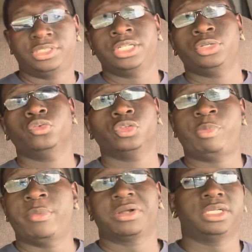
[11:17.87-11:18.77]
in the
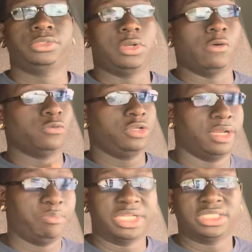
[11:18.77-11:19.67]
newspaper, because you know when you get a
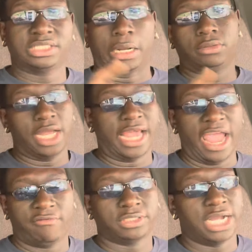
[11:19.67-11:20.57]
business started, you got to
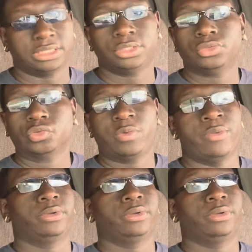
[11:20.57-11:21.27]
advertise in the newspaper.